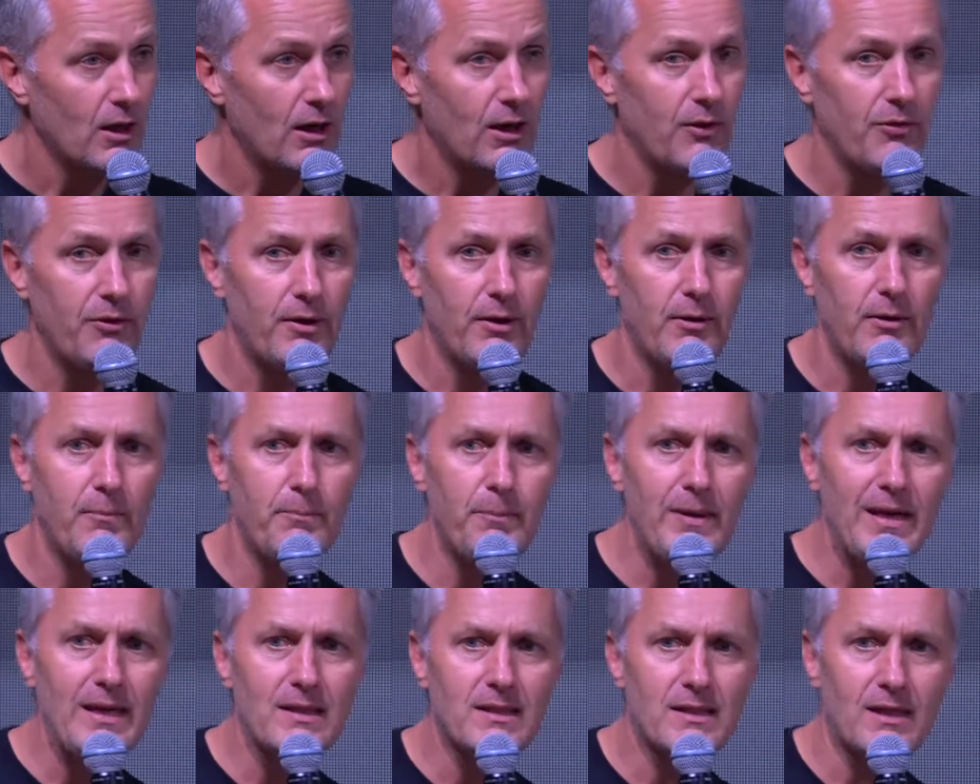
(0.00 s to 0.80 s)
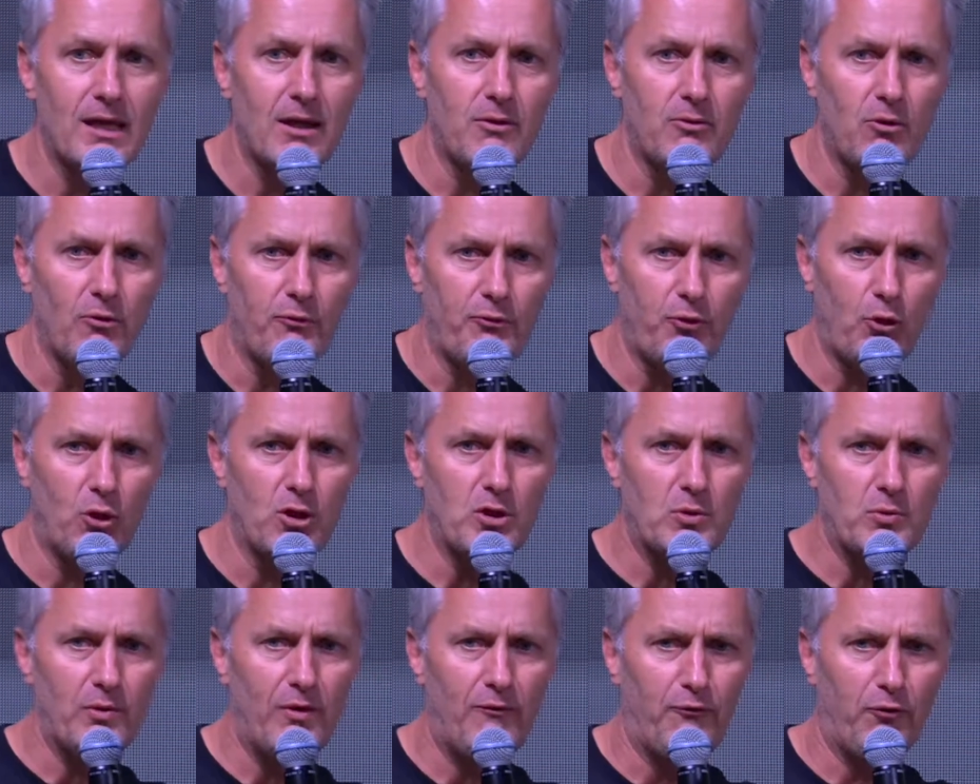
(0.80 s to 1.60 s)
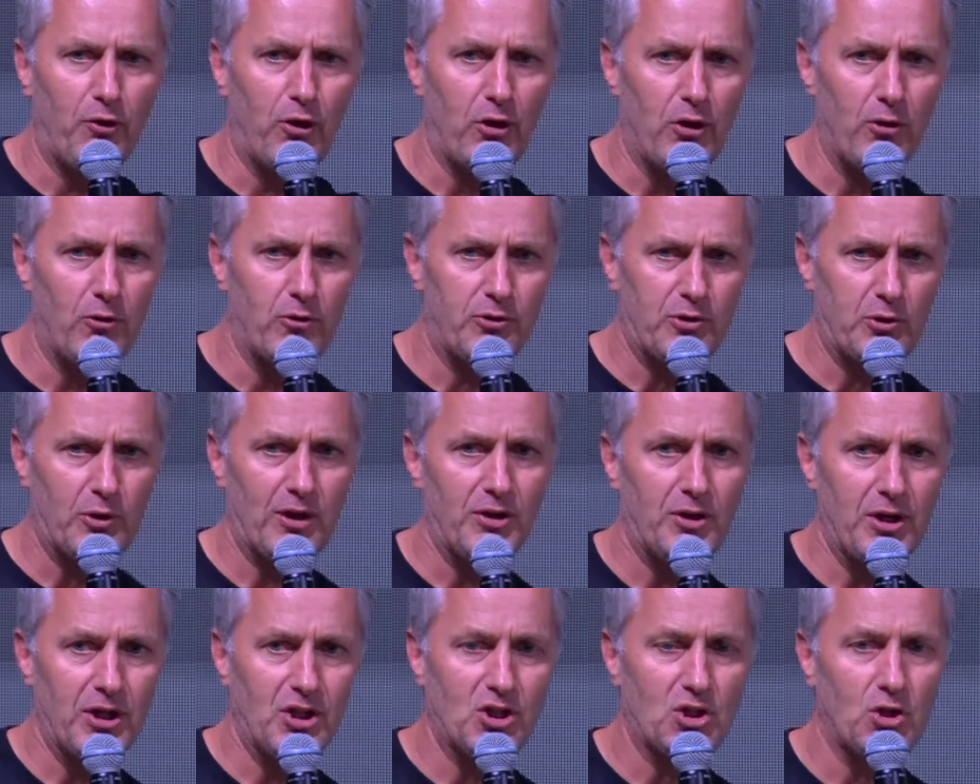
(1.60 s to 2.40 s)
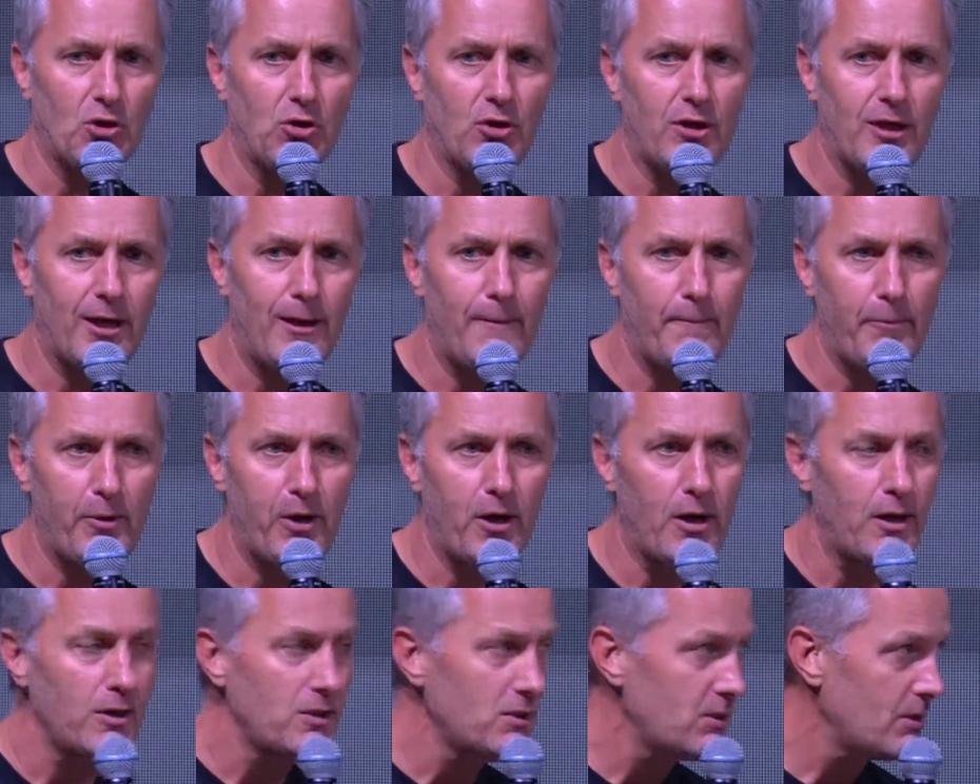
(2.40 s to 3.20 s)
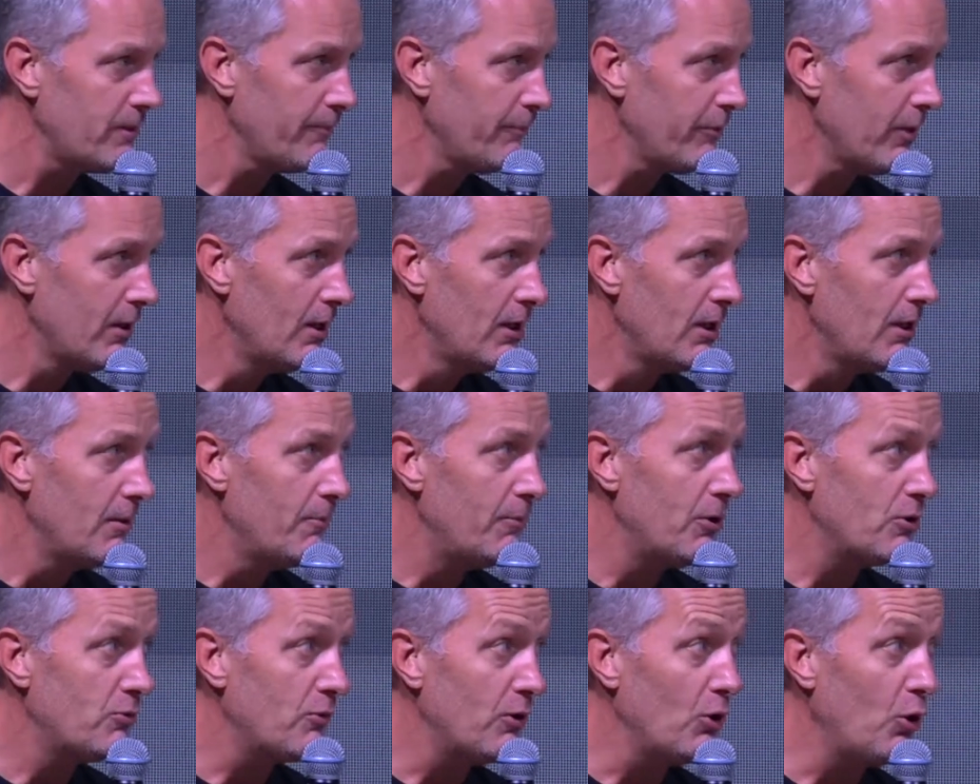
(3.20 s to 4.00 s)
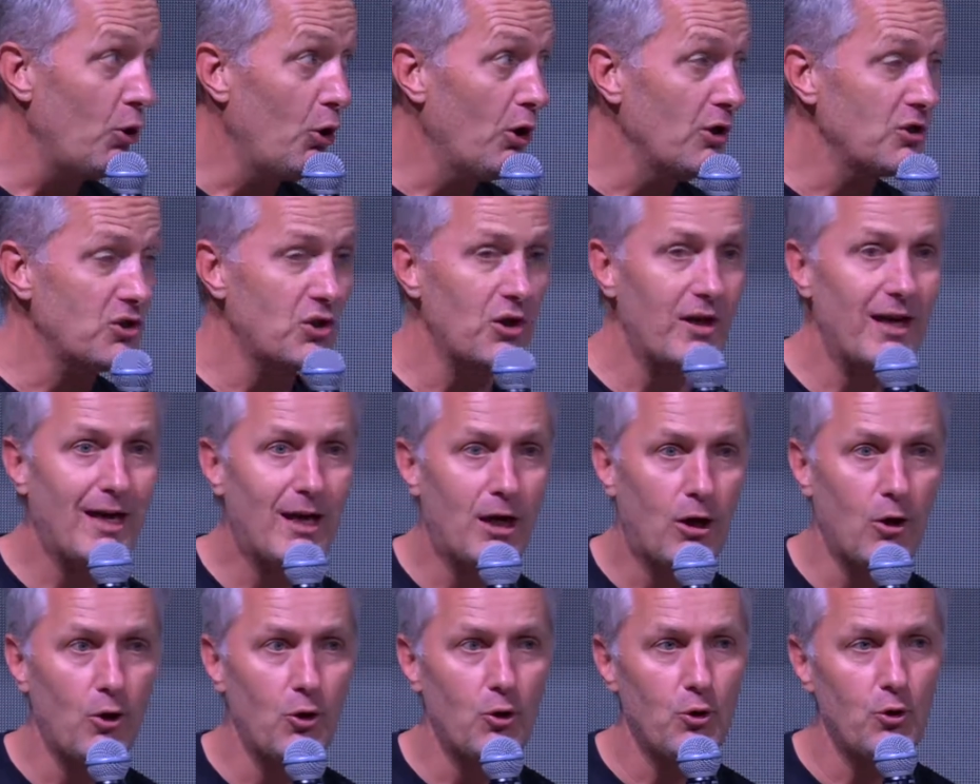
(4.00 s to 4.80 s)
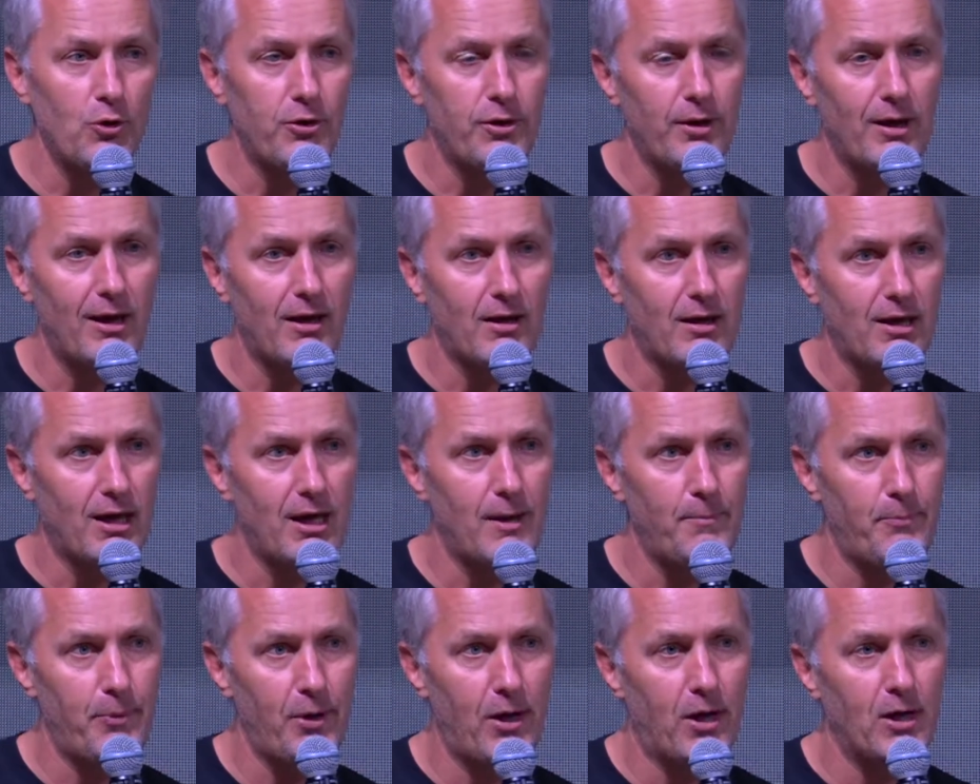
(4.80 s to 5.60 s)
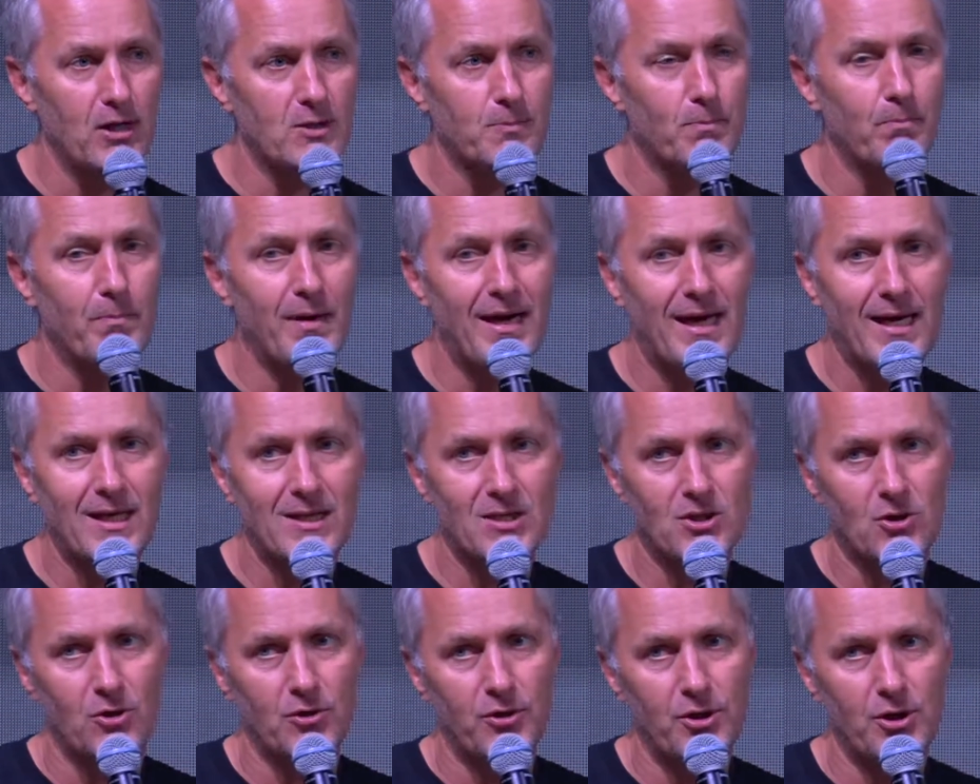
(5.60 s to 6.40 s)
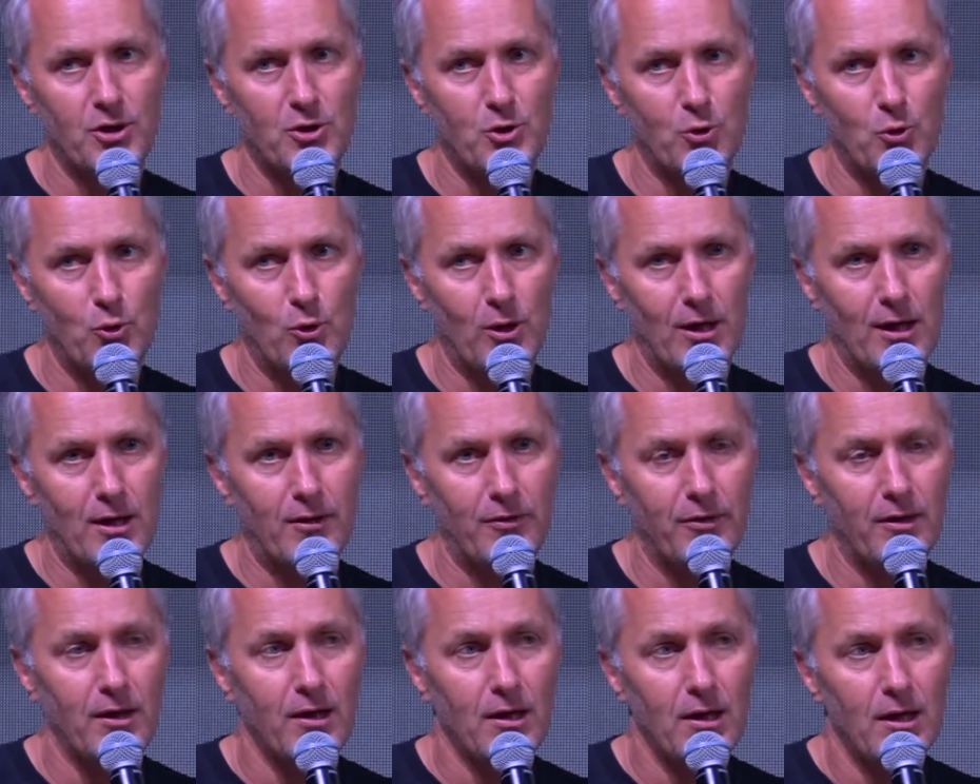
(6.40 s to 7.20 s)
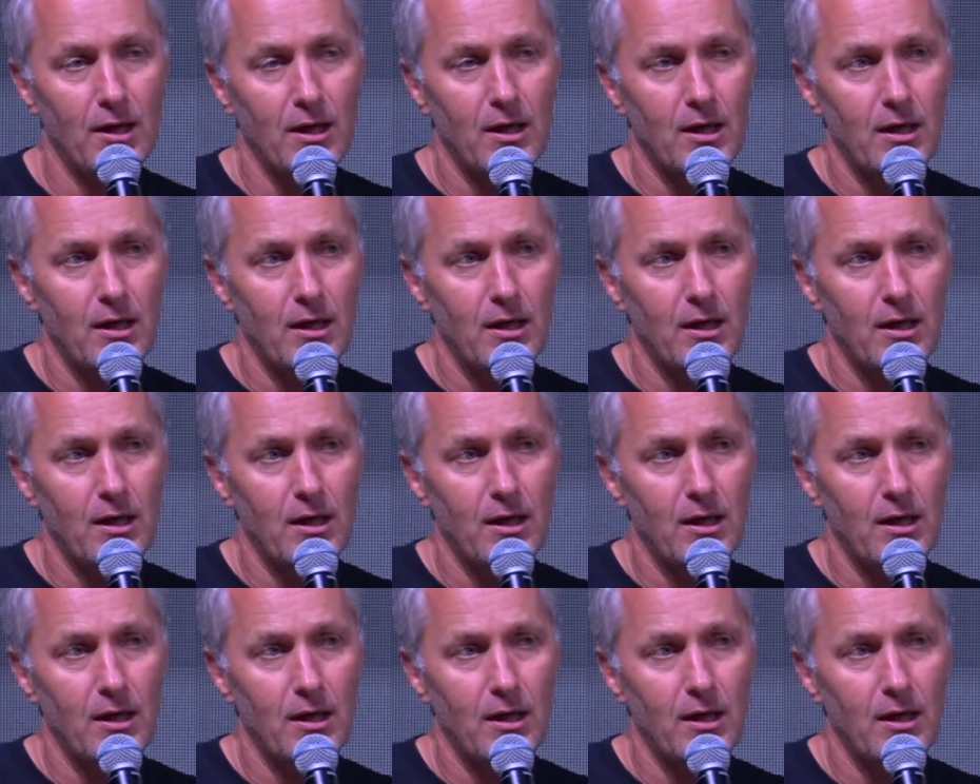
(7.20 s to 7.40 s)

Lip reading: And it means that, of course, we follow traditional KPIs, but we also include KPIs based on the UN